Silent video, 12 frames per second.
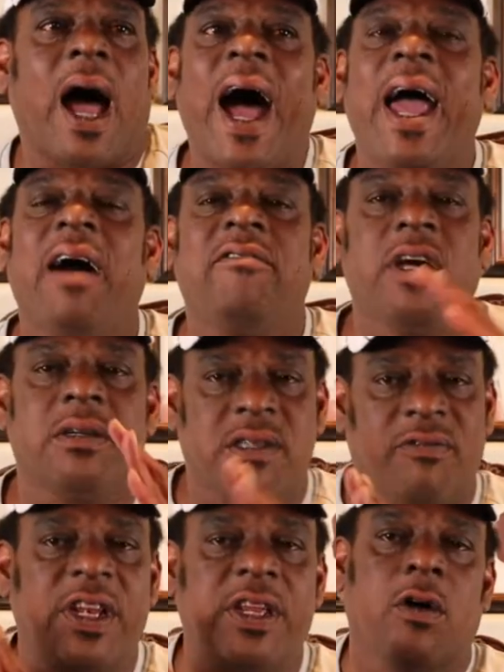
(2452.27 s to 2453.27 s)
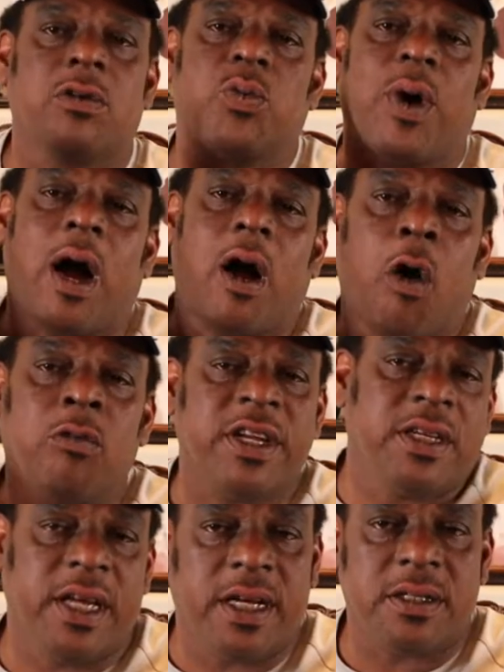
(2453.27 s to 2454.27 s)
I have done some videos where I
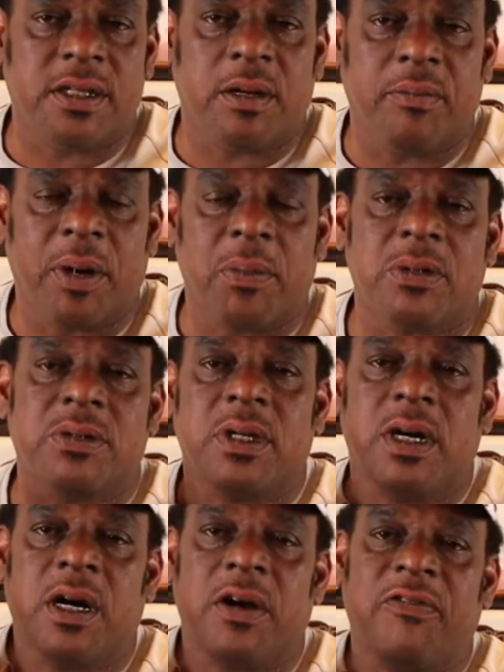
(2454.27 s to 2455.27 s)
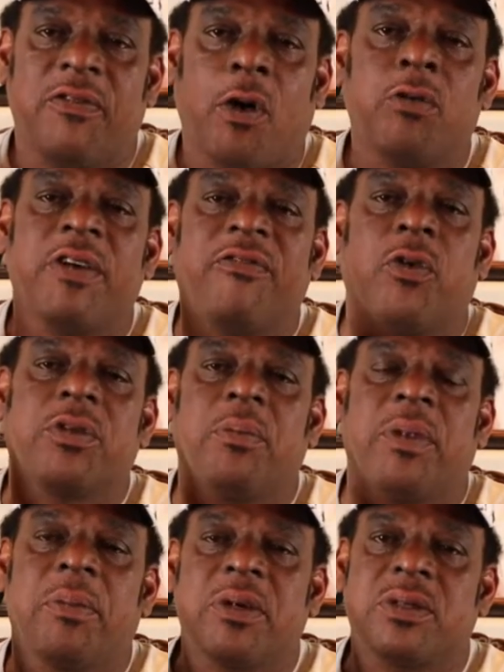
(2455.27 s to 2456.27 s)
only did it to the members of, only for the
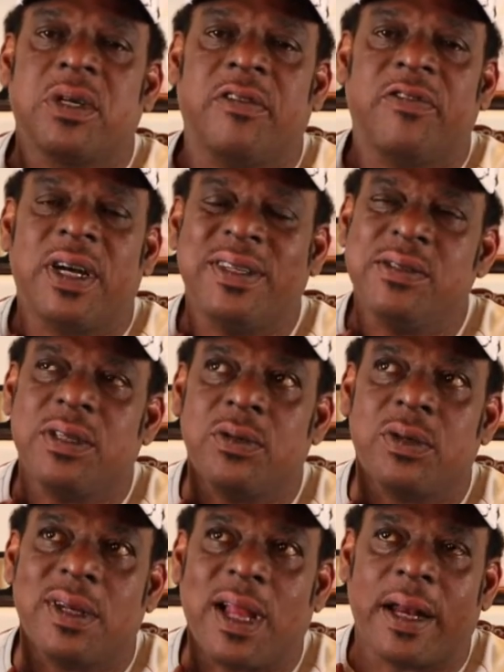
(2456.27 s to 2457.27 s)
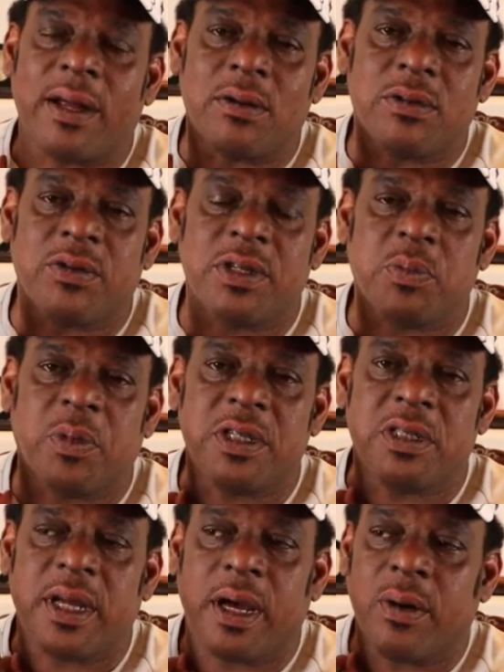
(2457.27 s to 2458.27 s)
members of, I used to do it a lot, I don't do it as
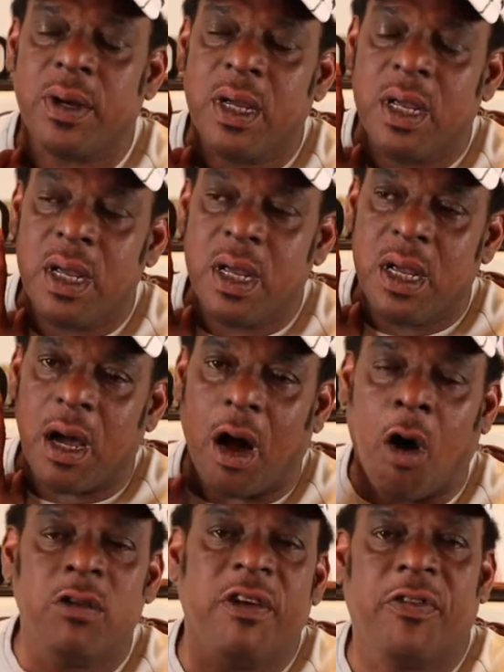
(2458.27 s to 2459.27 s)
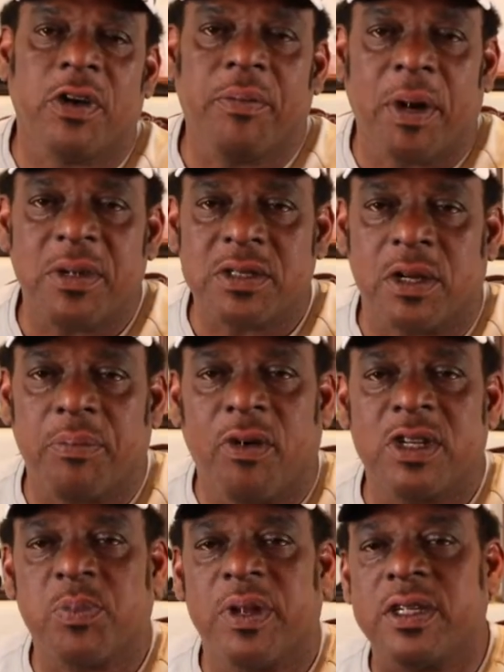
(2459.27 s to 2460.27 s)
much now. Only for the members of the
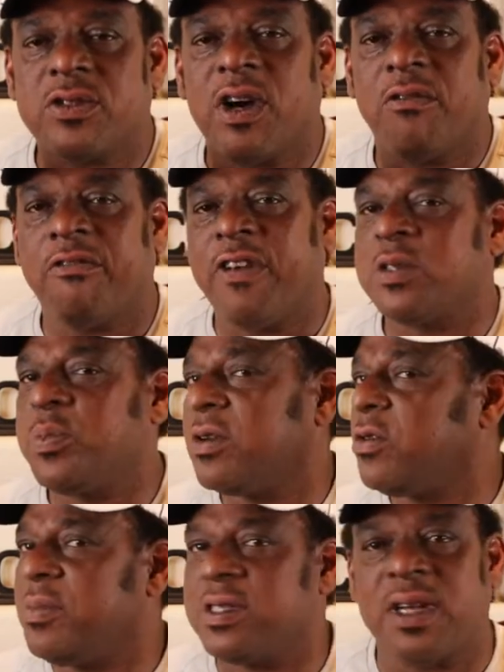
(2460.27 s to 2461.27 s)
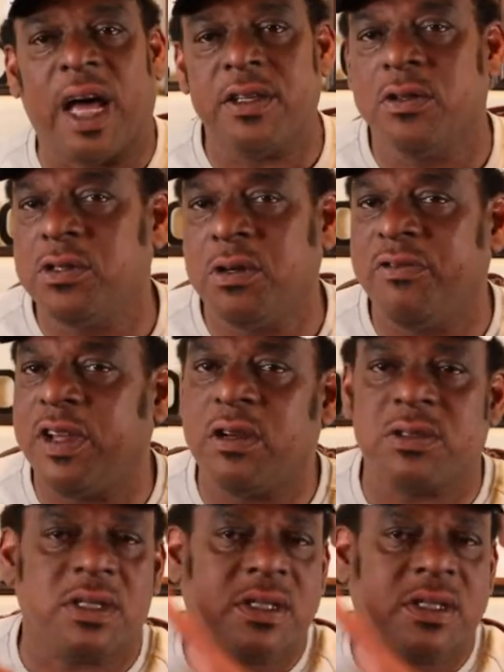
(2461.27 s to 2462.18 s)
Points Blank Travel Facebook group. It's not YouTube videos.